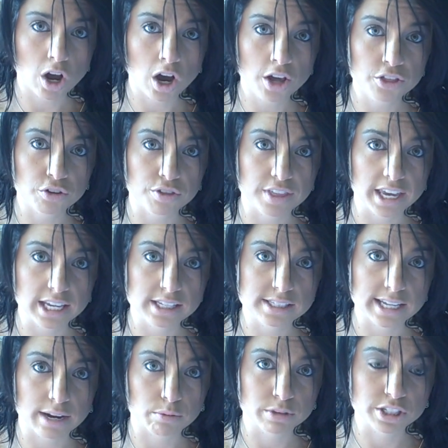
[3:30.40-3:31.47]
other things
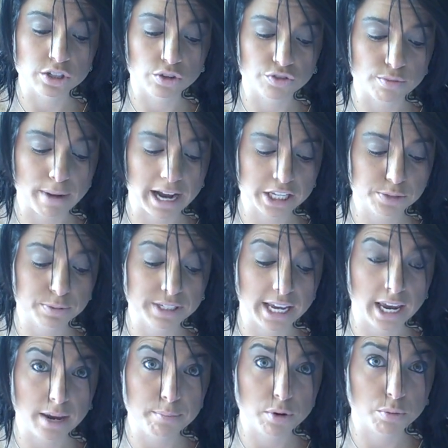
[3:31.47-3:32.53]
that result from
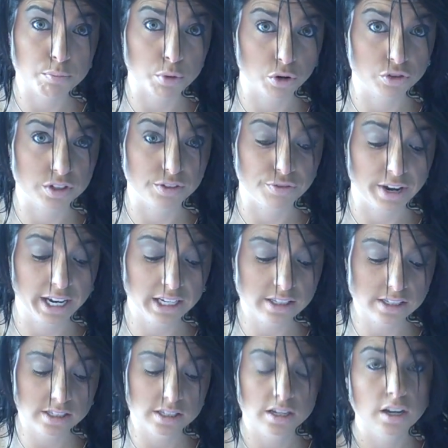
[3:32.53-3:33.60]
aspartame, birth
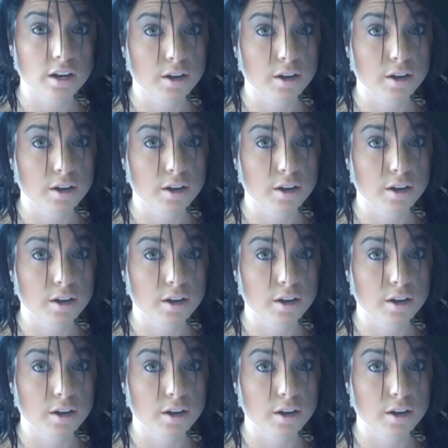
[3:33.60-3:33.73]
defects,